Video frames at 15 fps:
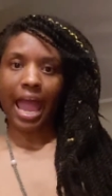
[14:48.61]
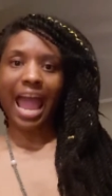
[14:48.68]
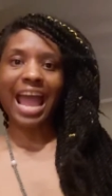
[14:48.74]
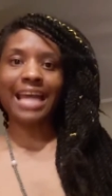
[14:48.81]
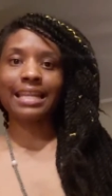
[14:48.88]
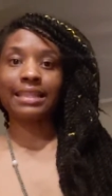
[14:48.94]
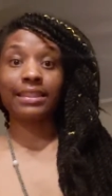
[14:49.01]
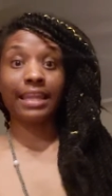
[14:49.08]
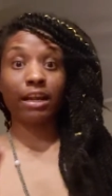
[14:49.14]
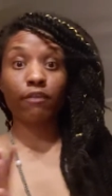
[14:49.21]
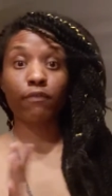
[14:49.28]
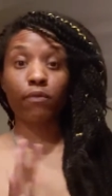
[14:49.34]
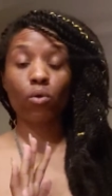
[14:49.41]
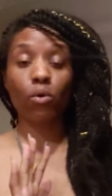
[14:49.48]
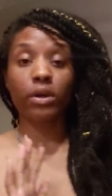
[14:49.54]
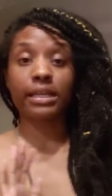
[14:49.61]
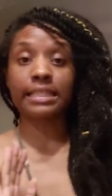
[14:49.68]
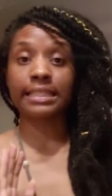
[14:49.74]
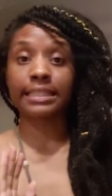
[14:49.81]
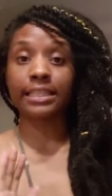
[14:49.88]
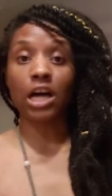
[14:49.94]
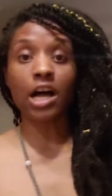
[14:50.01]
and therefore it
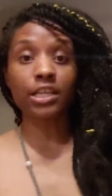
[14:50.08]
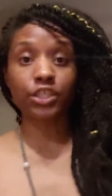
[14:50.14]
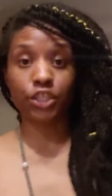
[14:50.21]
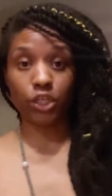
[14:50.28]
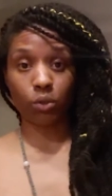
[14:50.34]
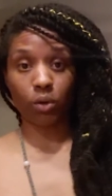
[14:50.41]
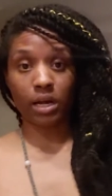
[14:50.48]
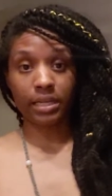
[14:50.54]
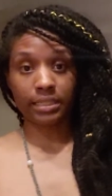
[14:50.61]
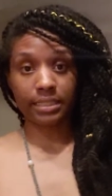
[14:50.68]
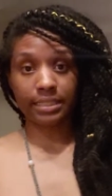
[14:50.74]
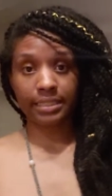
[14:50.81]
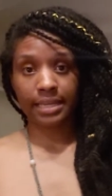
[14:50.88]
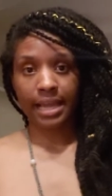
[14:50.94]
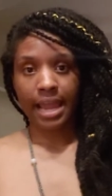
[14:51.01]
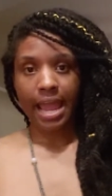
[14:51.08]
is lost to us?